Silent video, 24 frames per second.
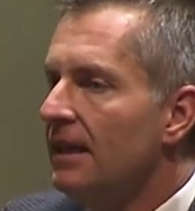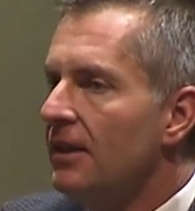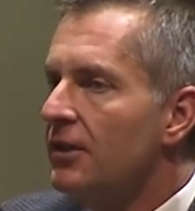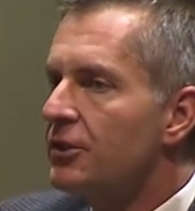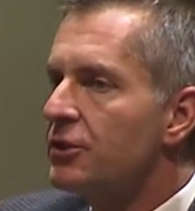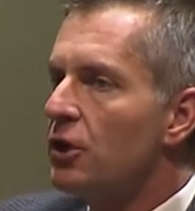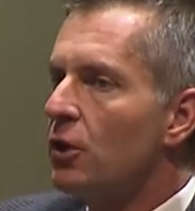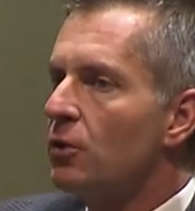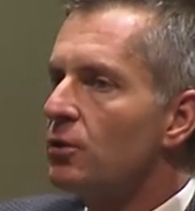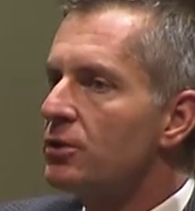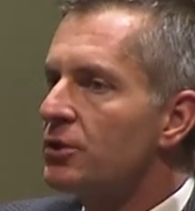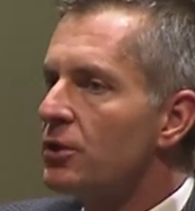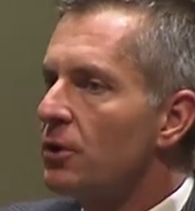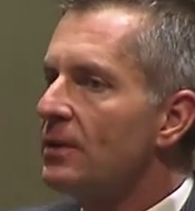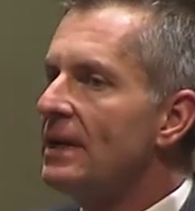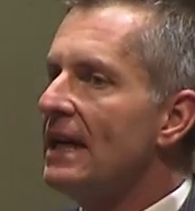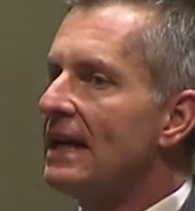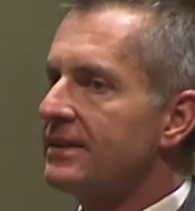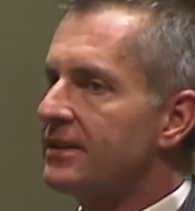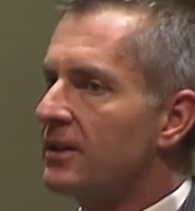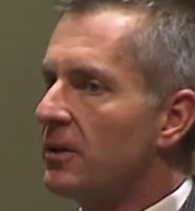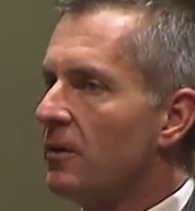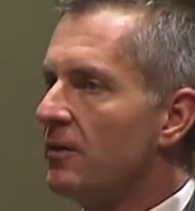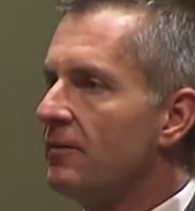So, so
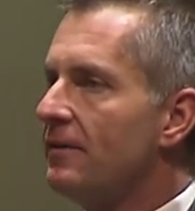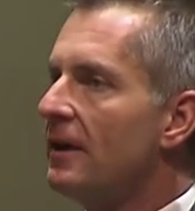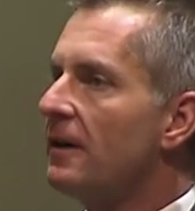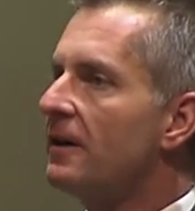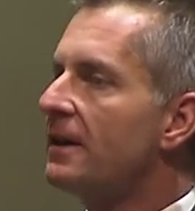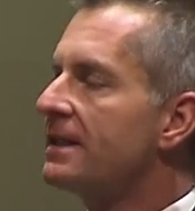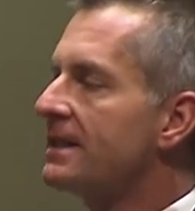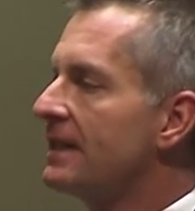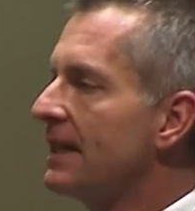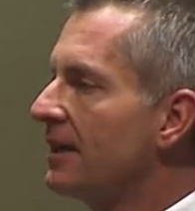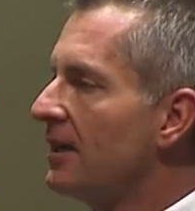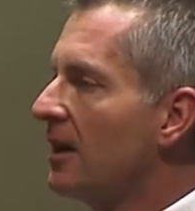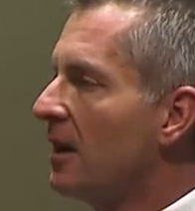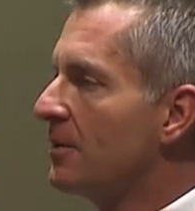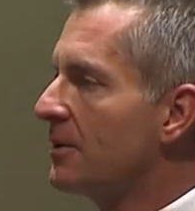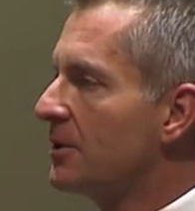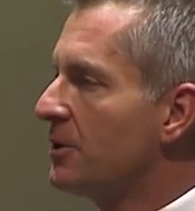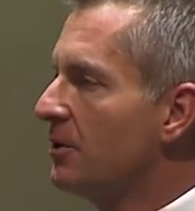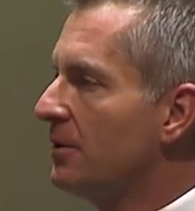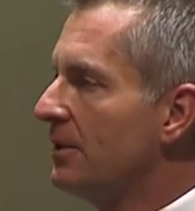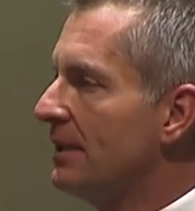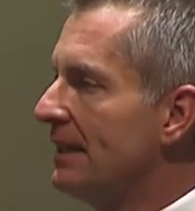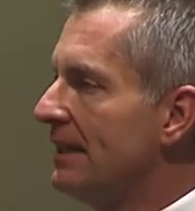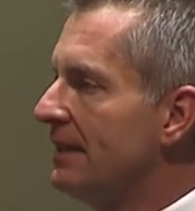yes, there are very exciting
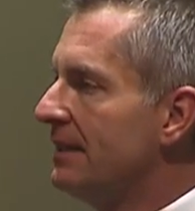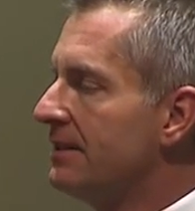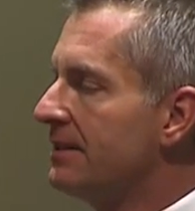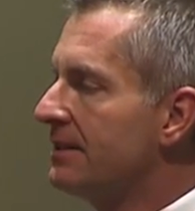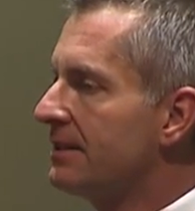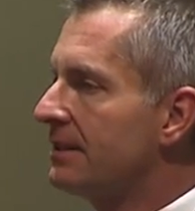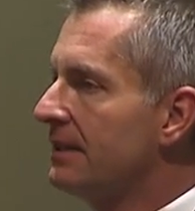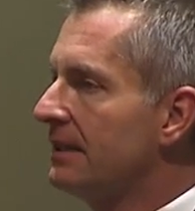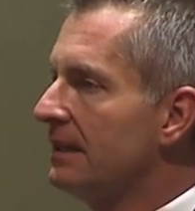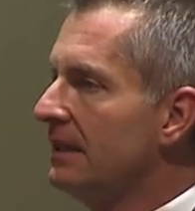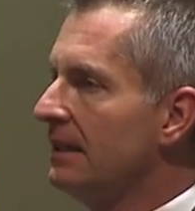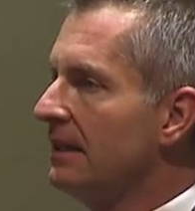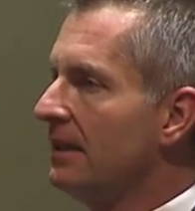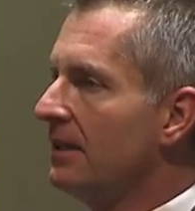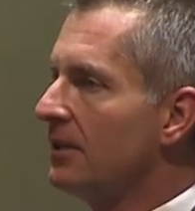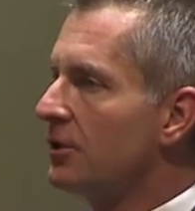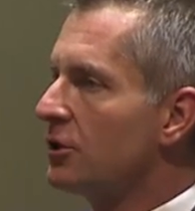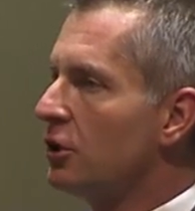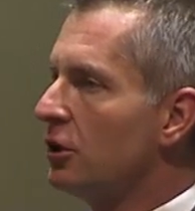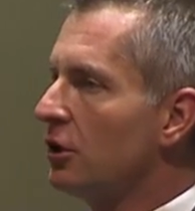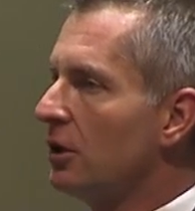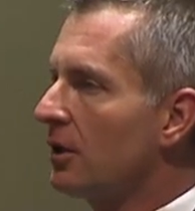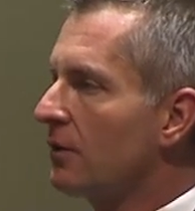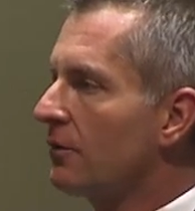opportunities
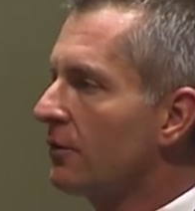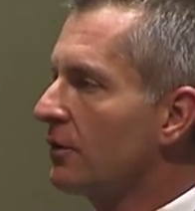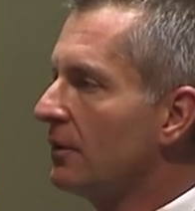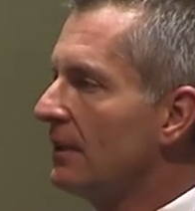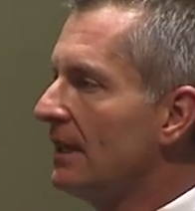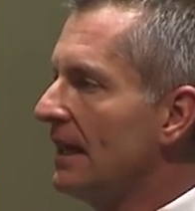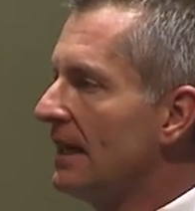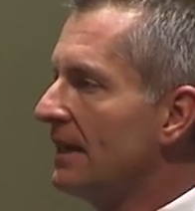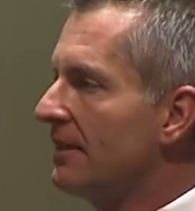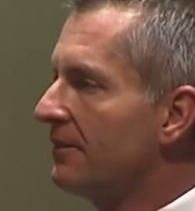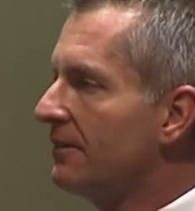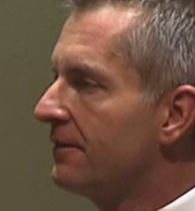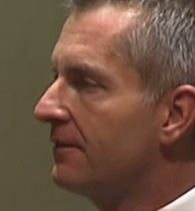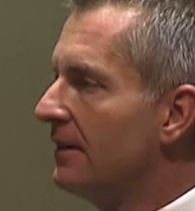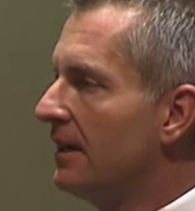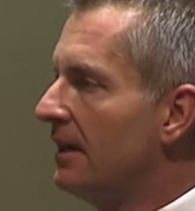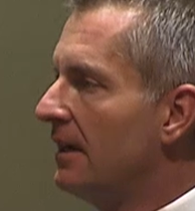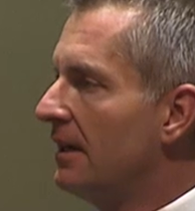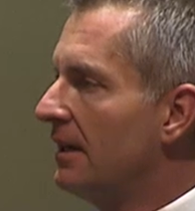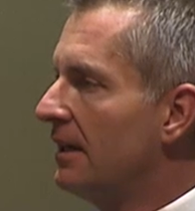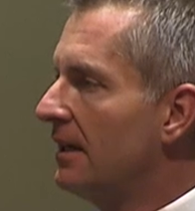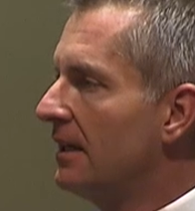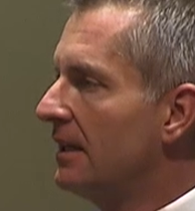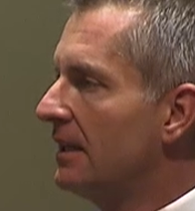to look for life
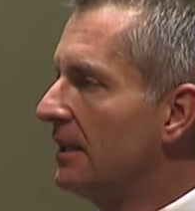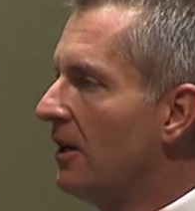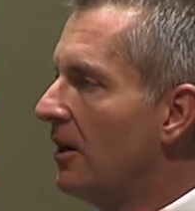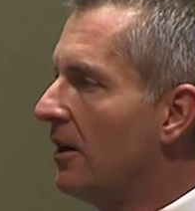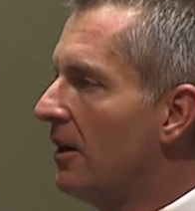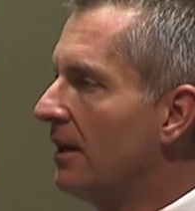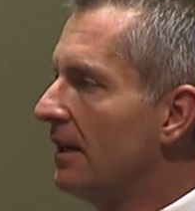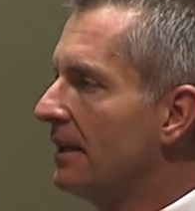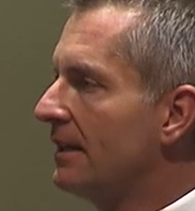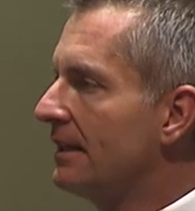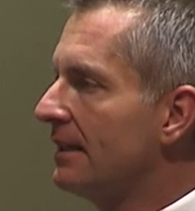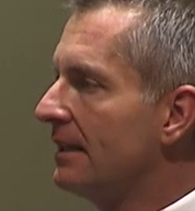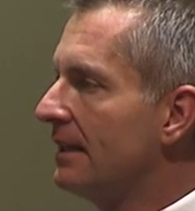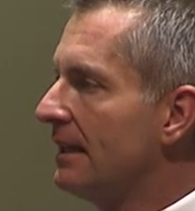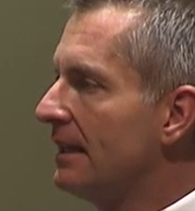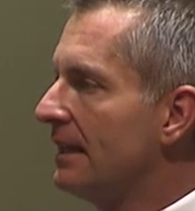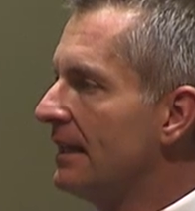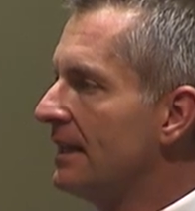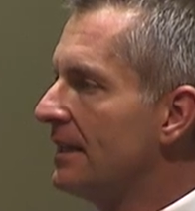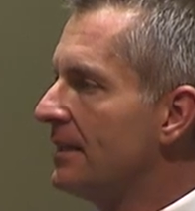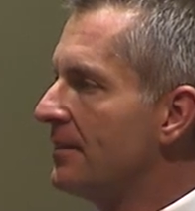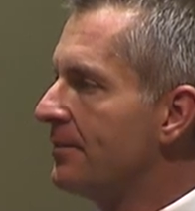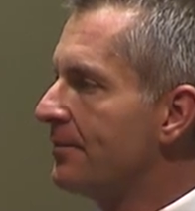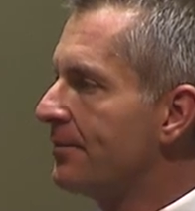uh, on
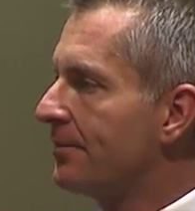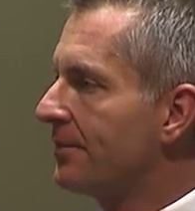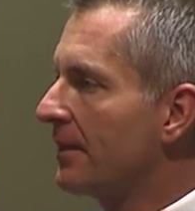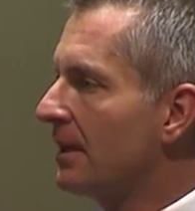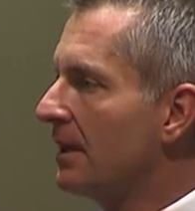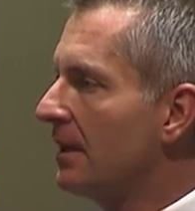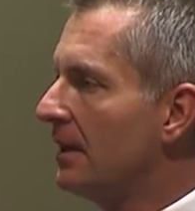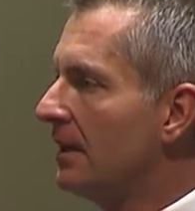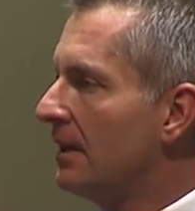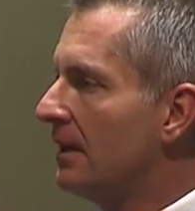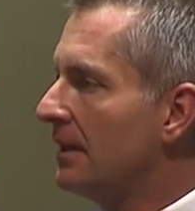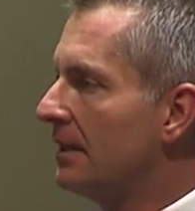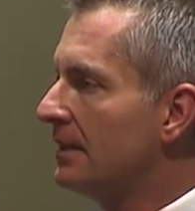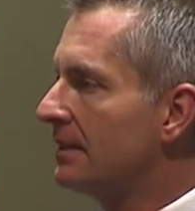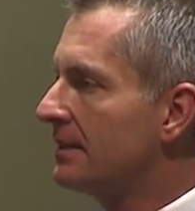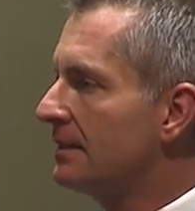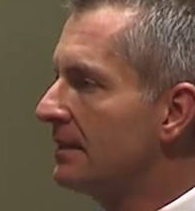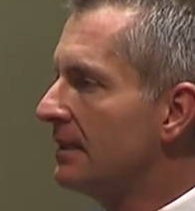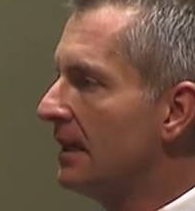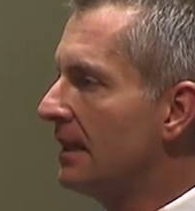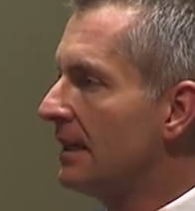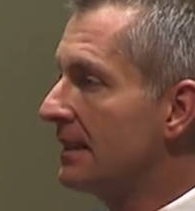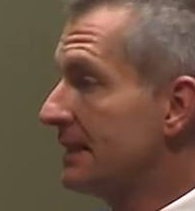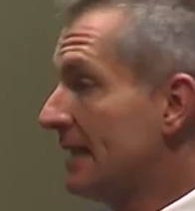um, uh,
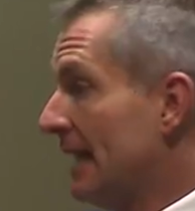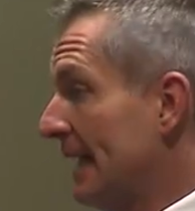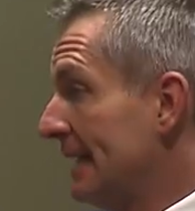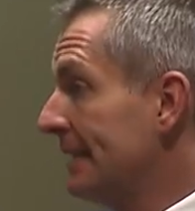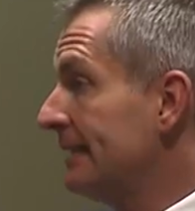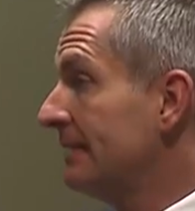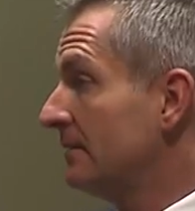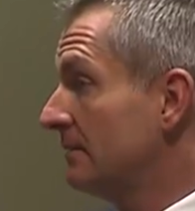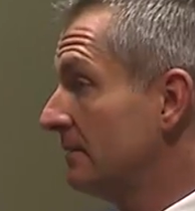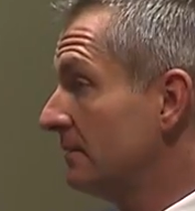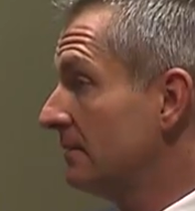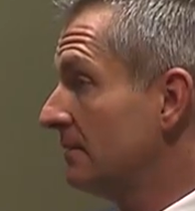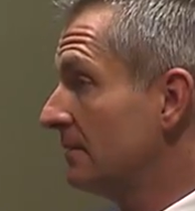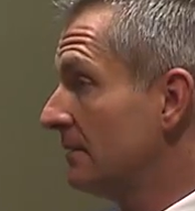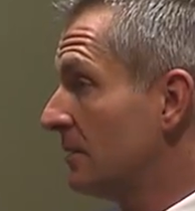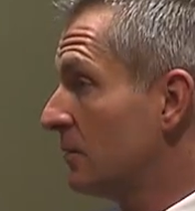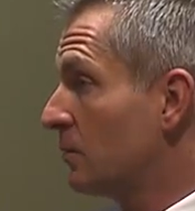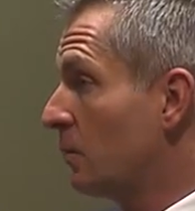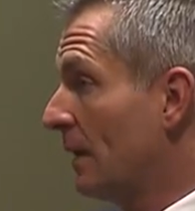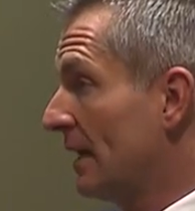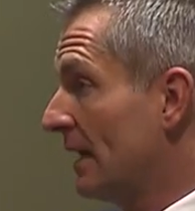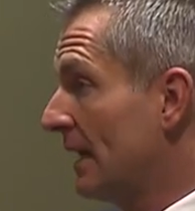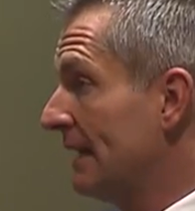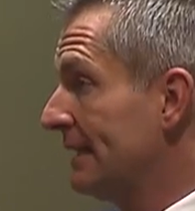uh Titan is
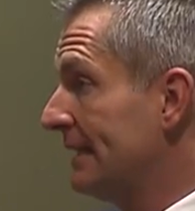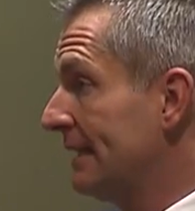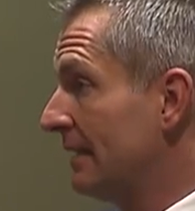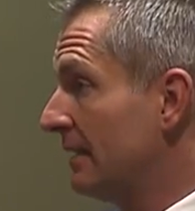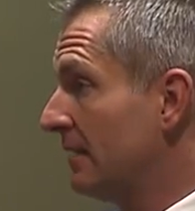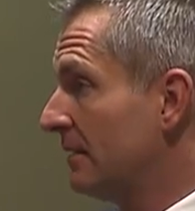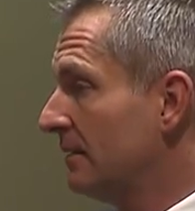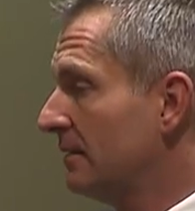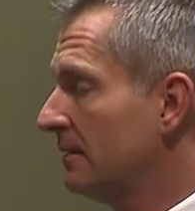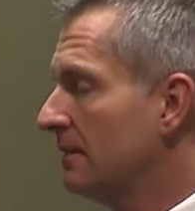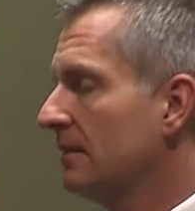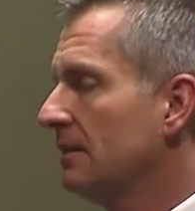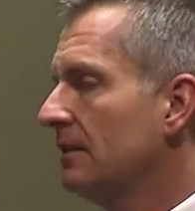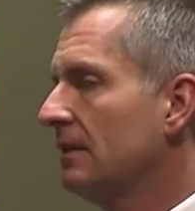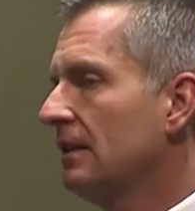one idea.